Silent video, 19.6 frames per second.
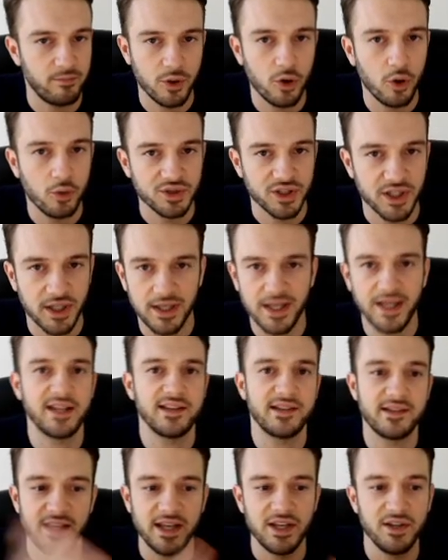becomes a
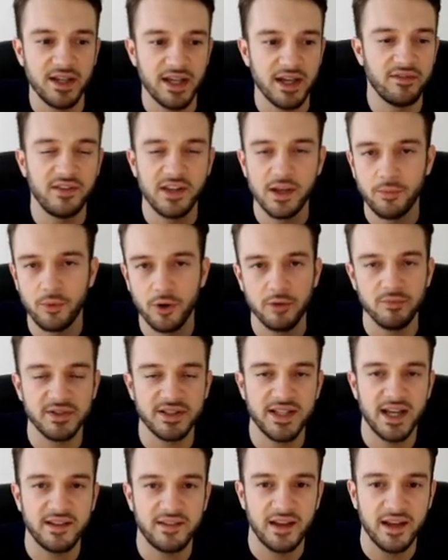client then you give the appointment
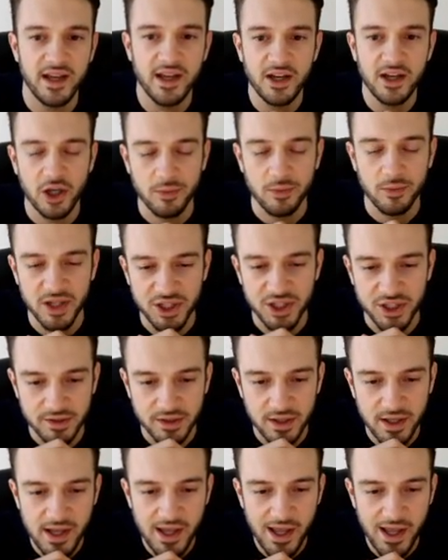setter commission